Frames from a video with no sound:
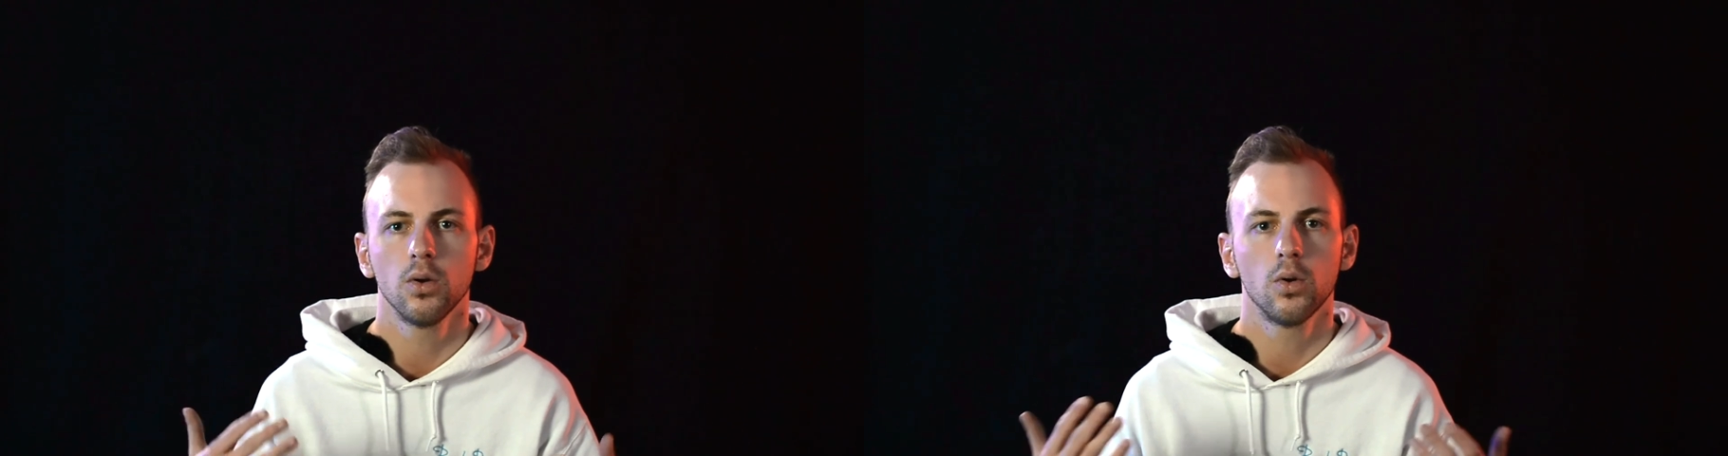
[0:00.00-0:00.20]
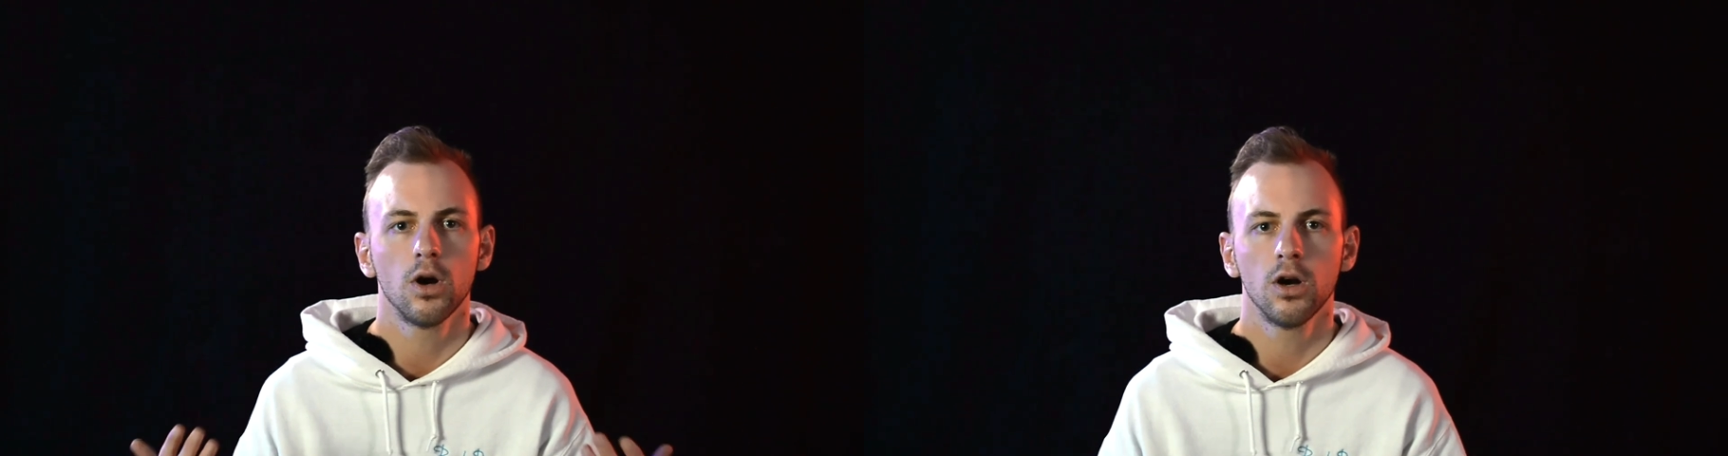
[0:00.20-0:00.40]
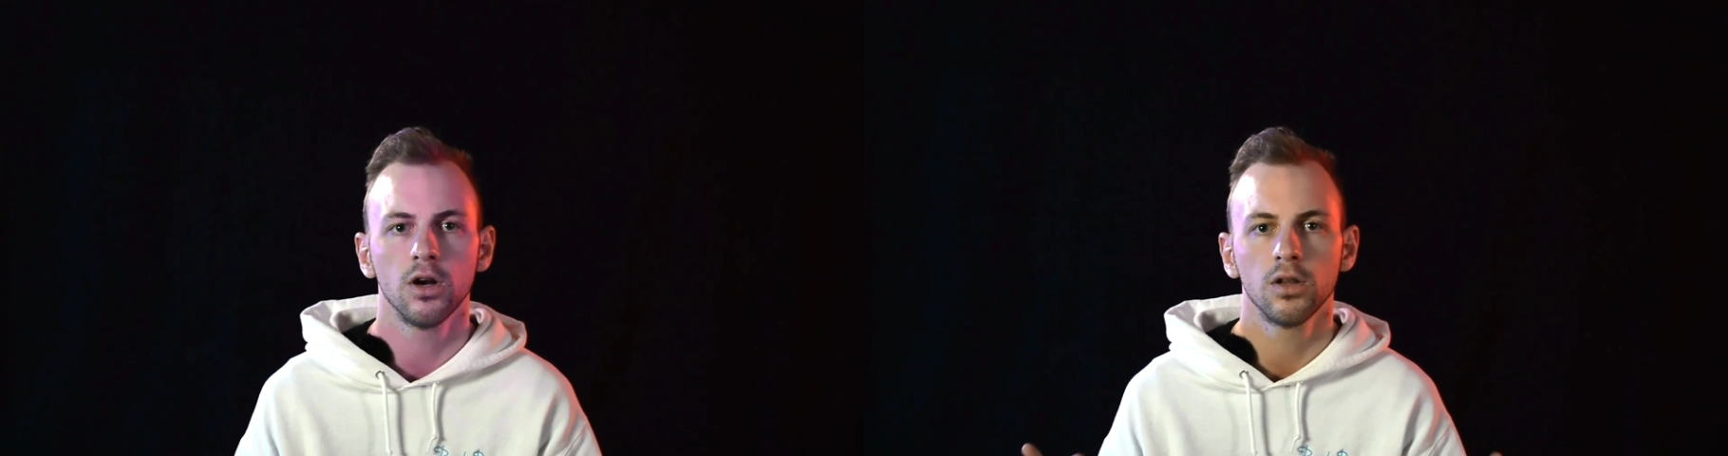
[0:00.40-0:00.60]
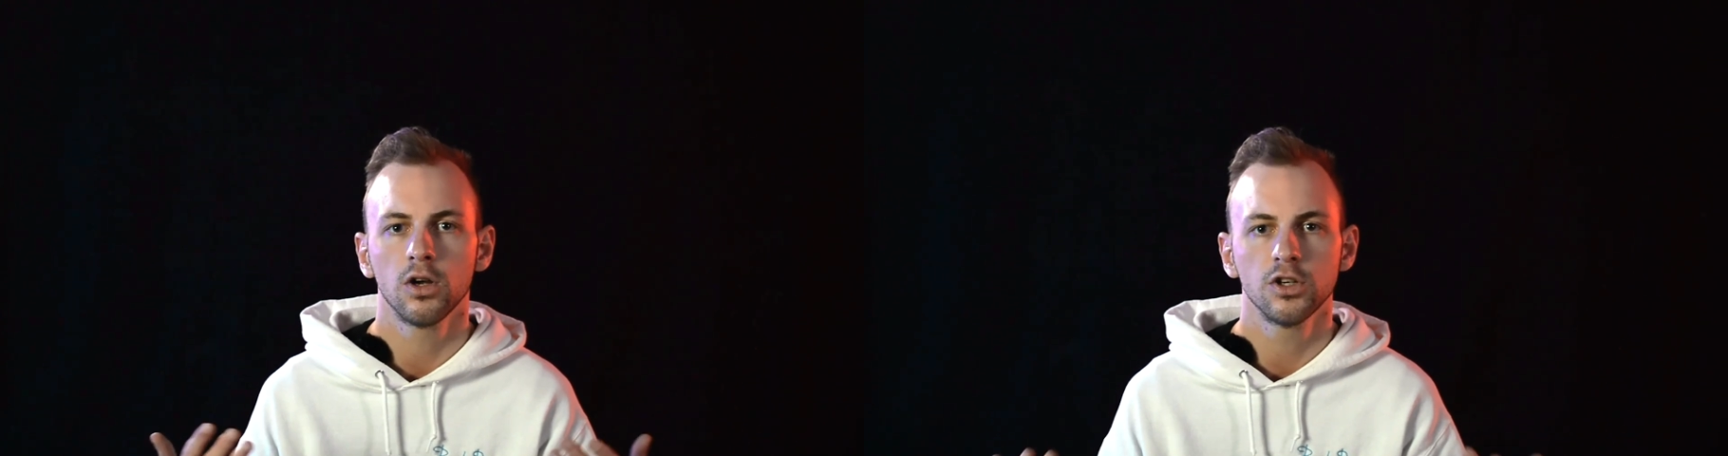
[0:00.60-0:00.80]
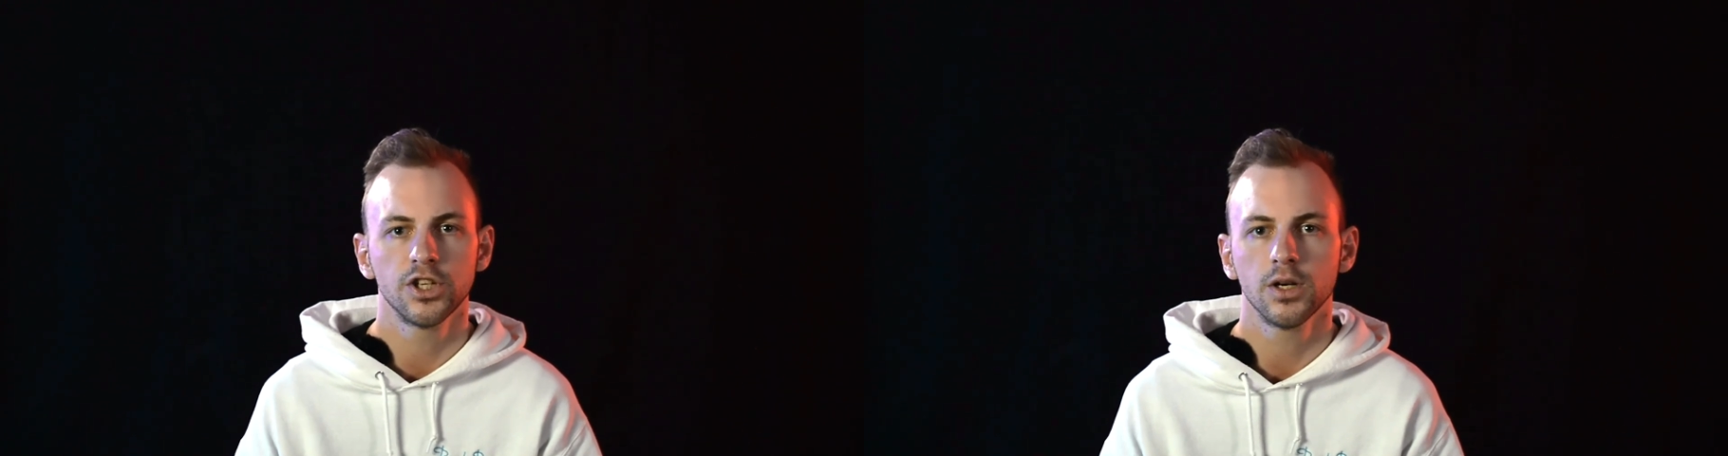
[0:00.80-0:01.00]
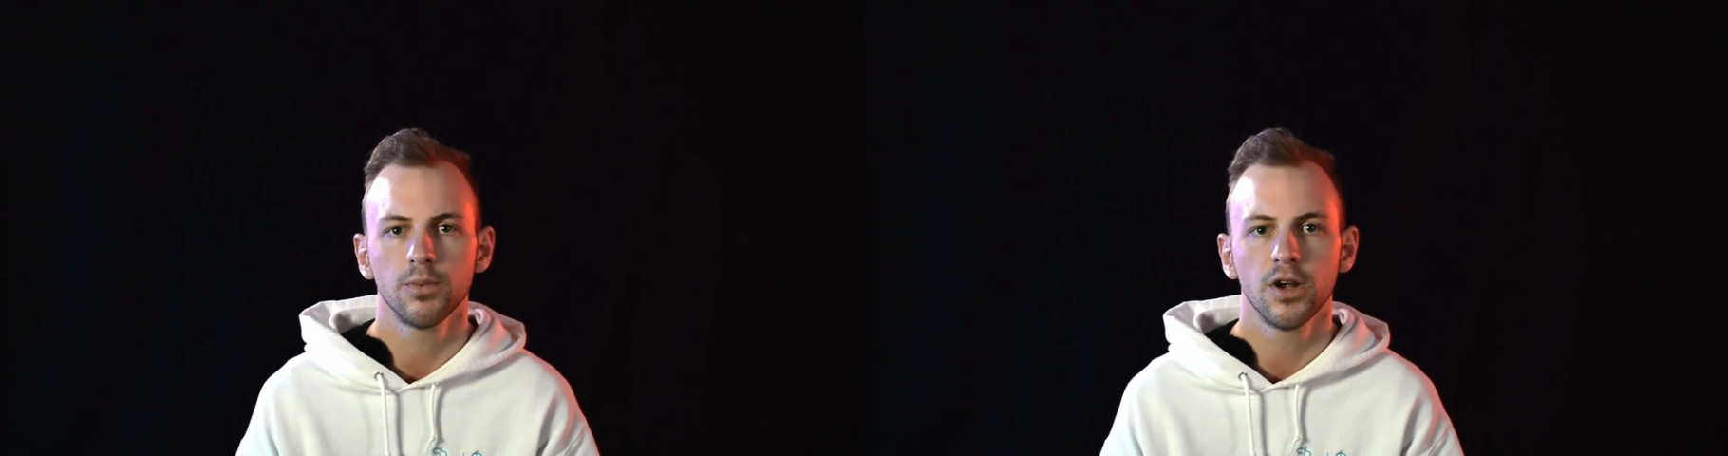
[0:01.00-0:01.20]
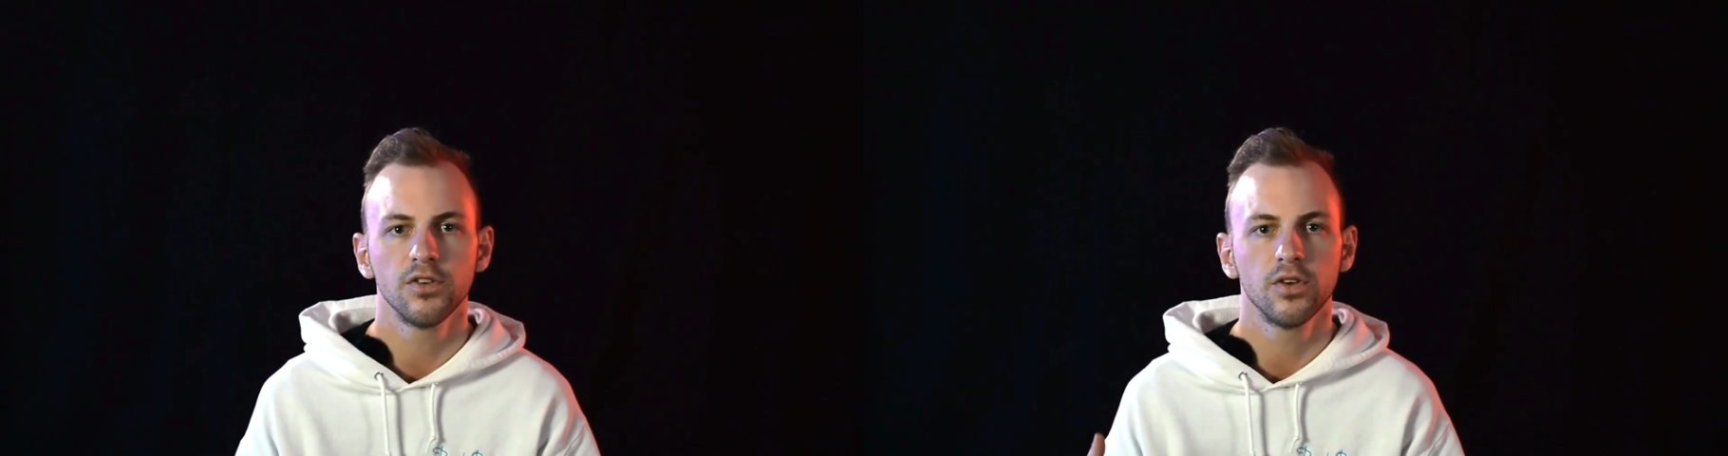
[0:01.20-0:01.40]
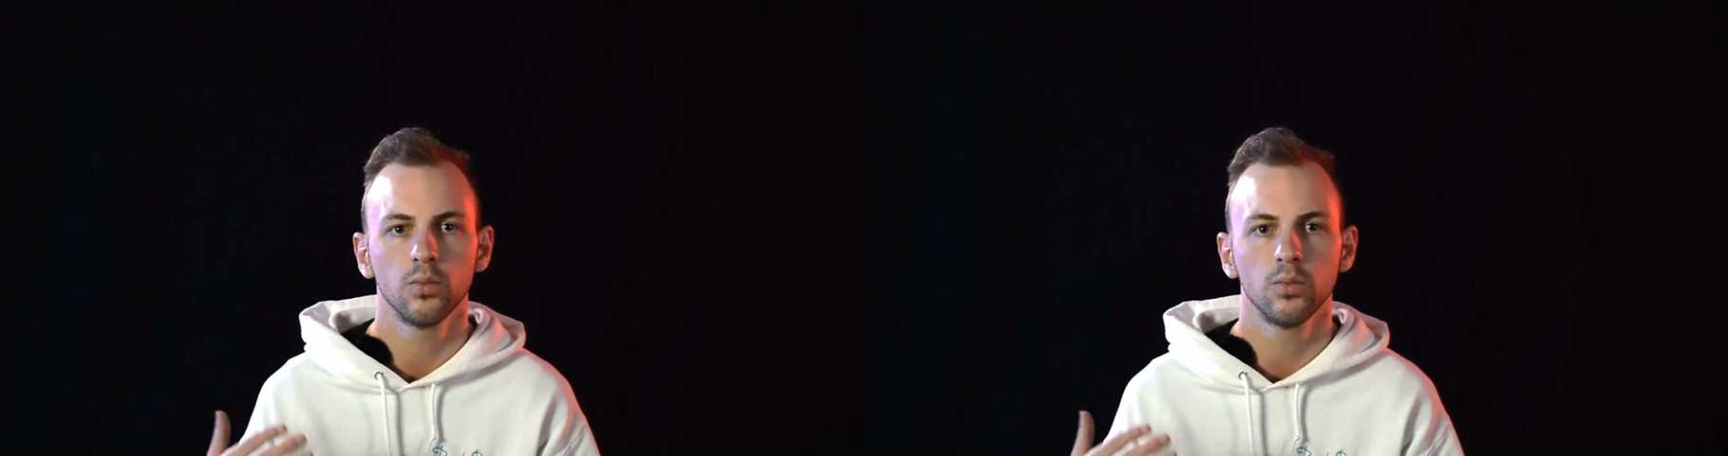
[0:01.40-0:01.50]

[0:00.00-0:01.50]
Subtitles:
or are a large enterprise.